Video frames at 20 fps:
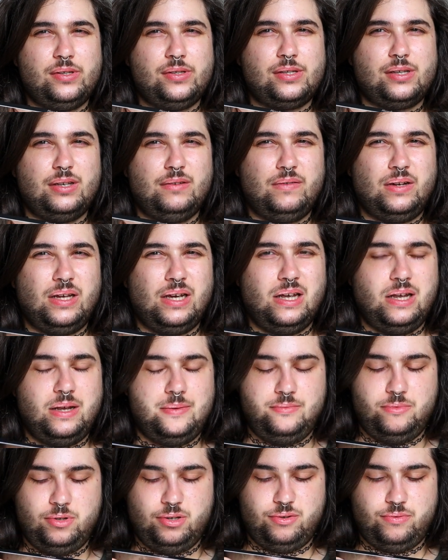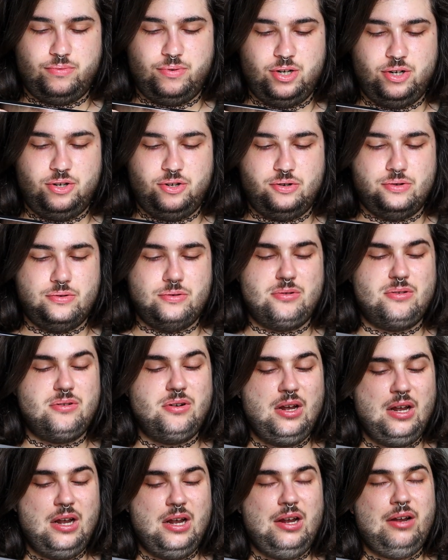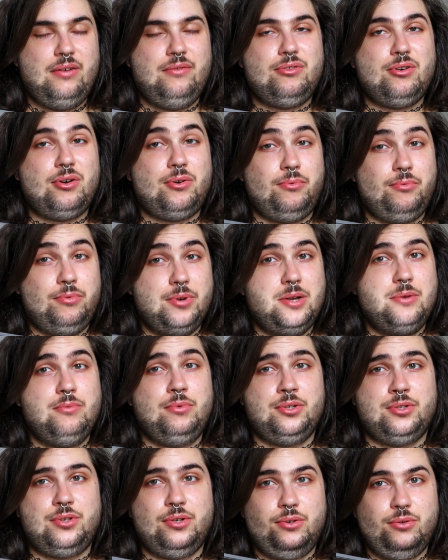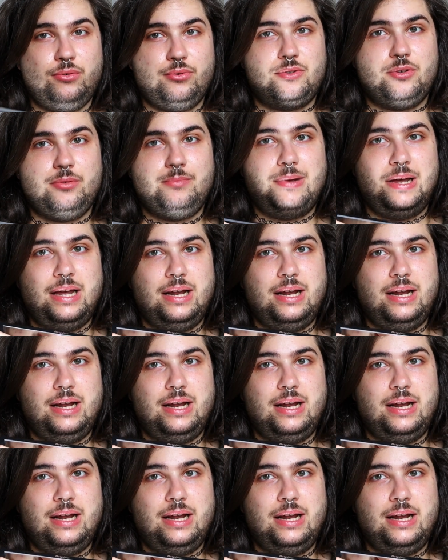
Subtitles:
I was kind of like, I'm not really sure. Even though I really want a cool tone